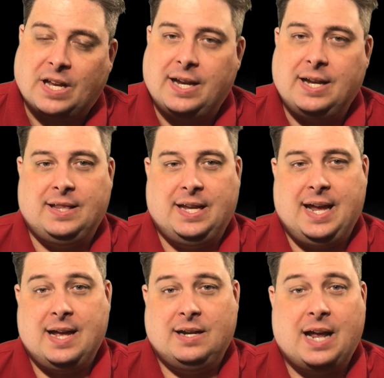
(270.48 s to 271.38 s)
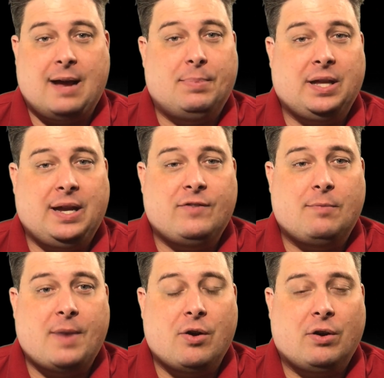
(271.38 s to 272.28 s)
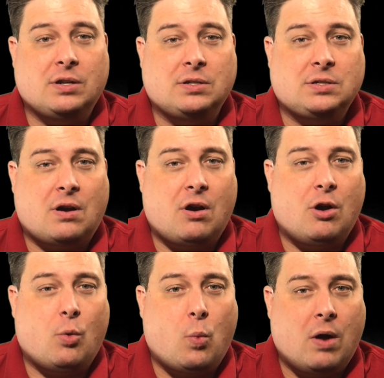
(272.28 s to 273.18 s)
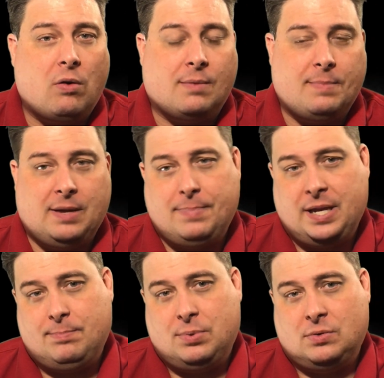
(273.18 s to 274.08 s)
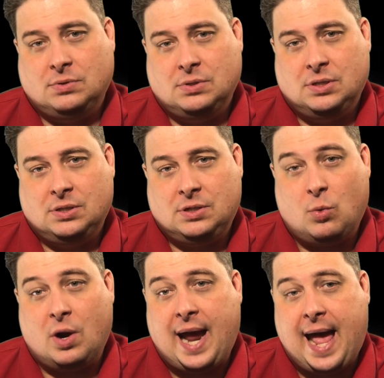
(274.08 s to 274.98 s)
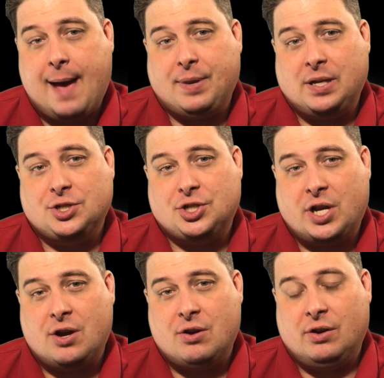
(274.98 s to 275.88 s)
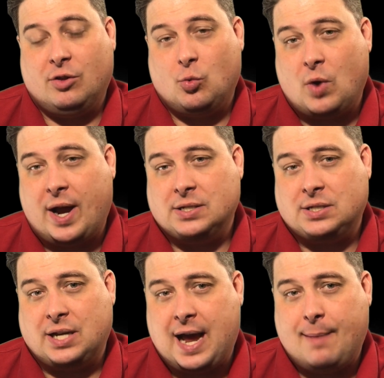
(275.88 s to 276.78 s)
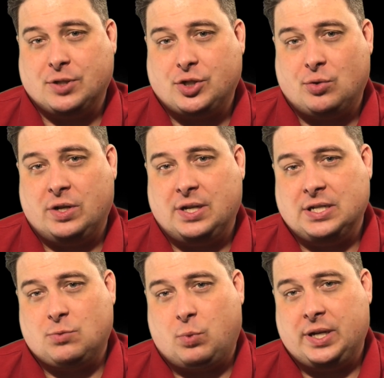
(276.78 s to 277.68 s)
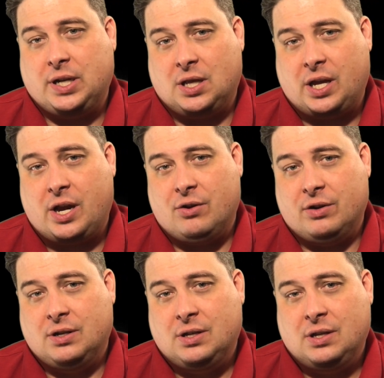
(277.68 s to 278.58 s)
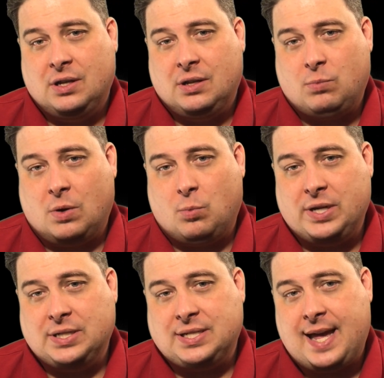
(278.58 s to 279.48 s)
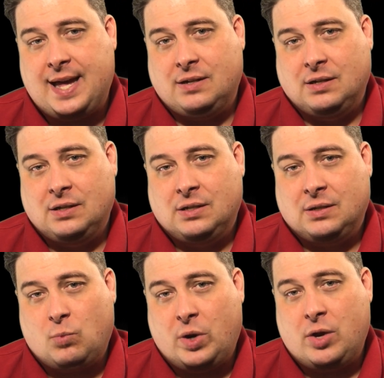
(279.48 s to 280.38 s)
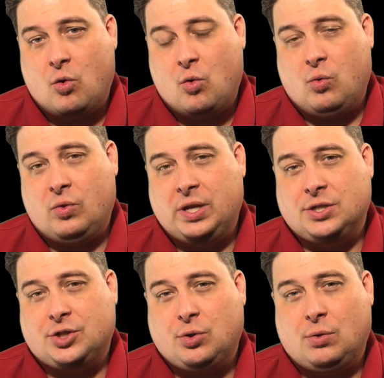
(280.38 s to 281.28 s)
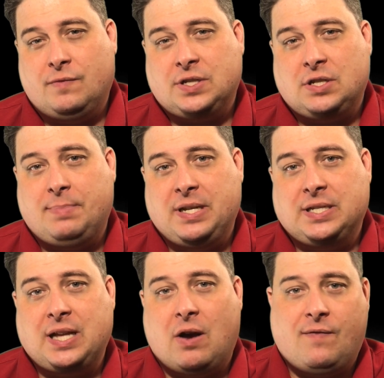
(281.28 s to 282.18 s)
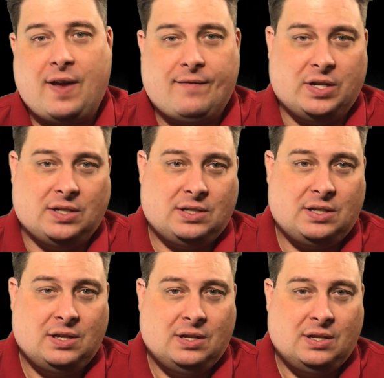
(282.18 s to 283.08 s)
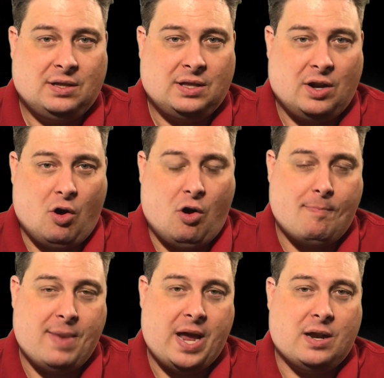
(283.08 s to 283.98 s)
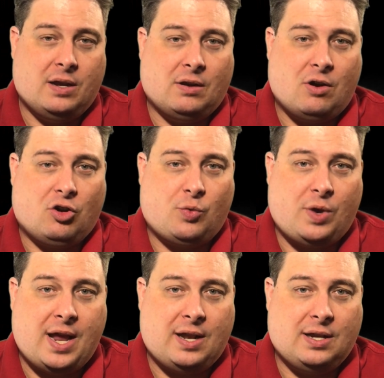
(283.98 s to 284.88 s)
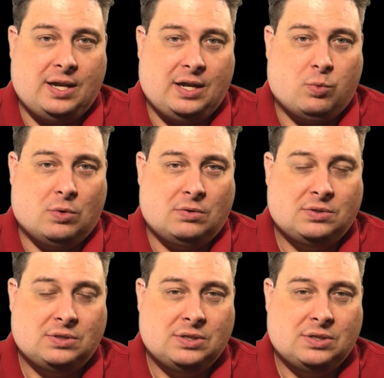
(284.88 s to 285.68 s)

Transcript: In the end, I believe Americans are a welcoming people who are happy to share the rights and opportunities we declared when we said we hold these truths to be self-evident, that all men are created equal,